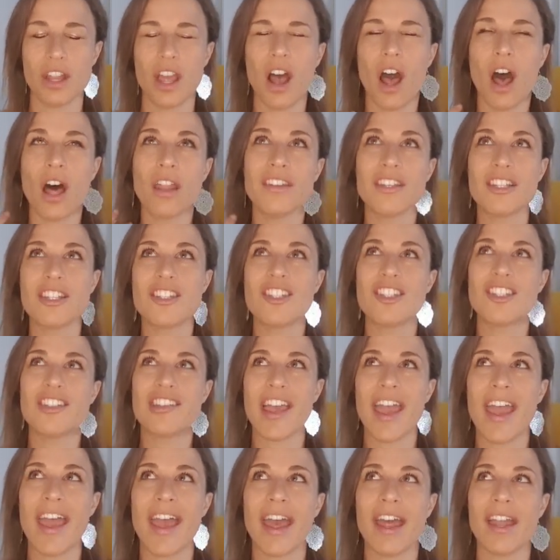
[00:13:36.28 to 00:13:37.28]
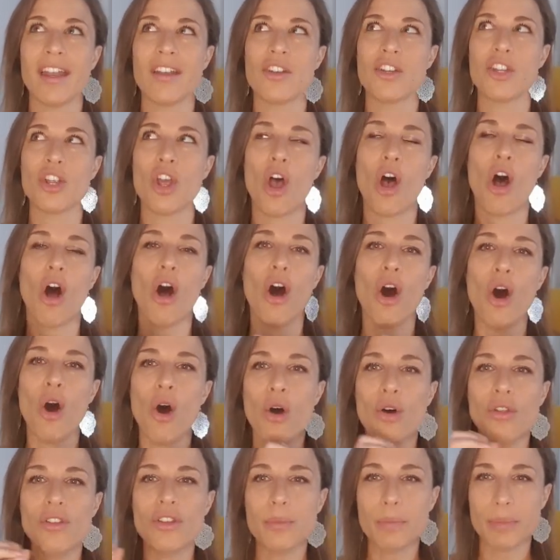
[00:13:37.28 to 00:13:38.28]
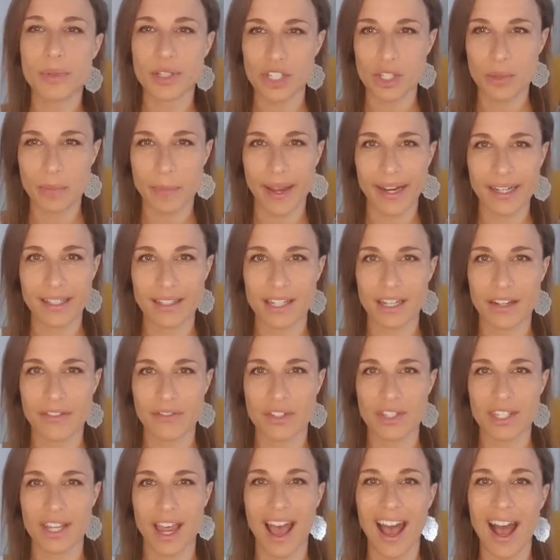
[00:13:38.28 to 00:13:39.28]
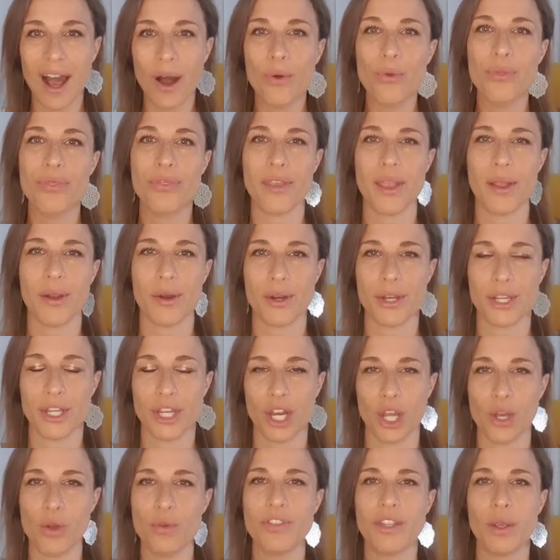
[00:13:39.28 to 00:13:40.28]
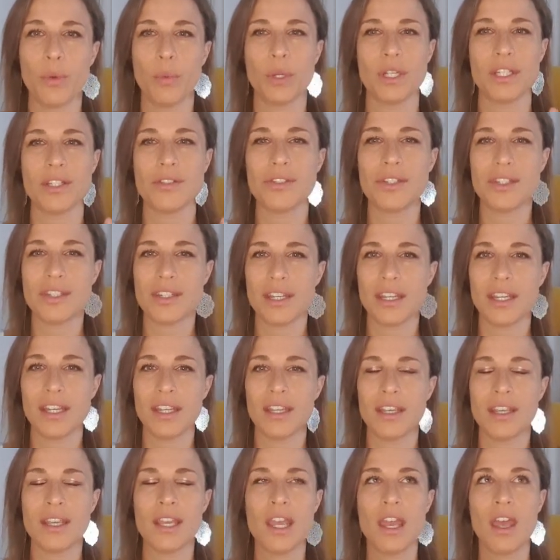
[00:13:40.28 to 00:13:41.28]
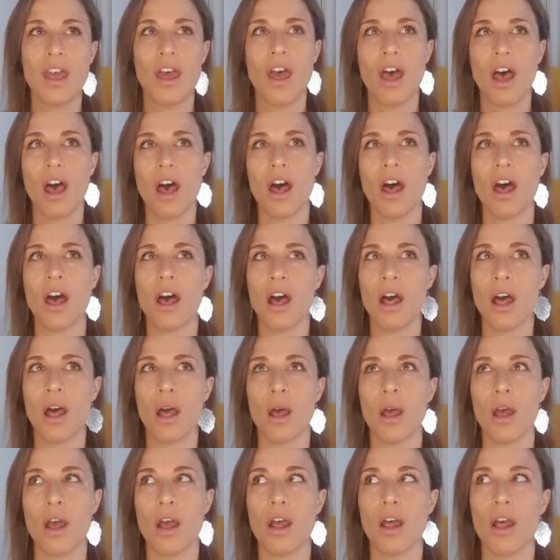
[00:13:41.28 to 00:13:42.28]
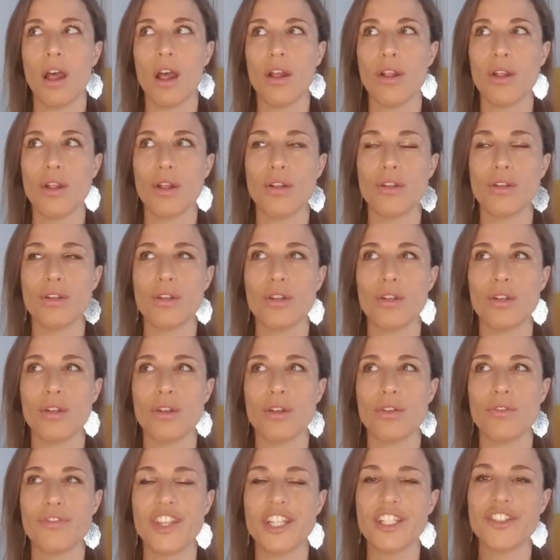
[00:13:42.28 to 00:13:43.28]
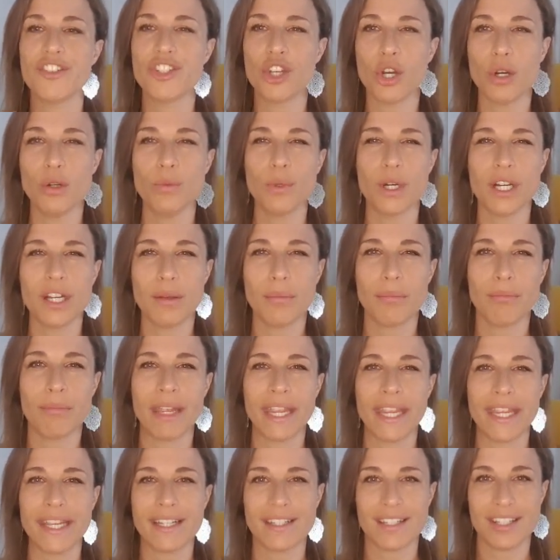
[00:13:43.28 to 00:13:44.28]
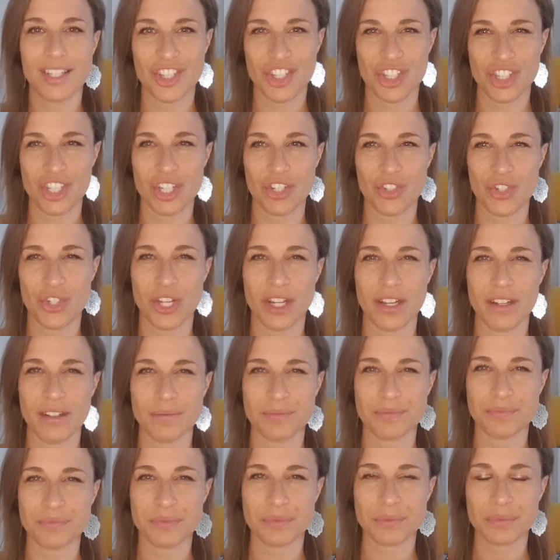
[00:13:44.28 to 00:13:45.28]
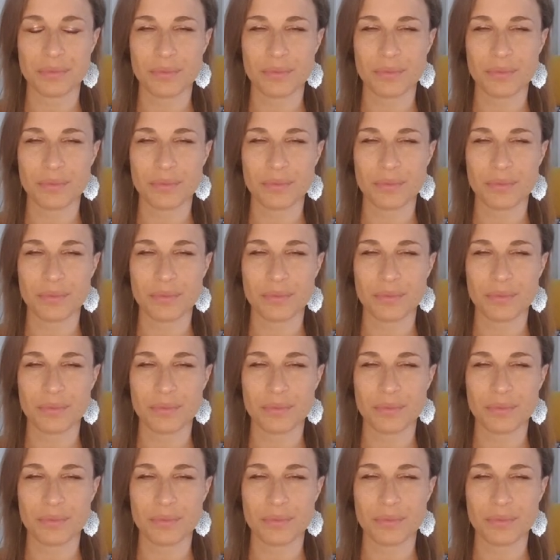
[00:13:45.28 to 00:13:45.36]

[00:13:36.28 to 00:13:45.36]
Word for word: understand all the perspectives out there you know they want to see uh they don't want to make a decision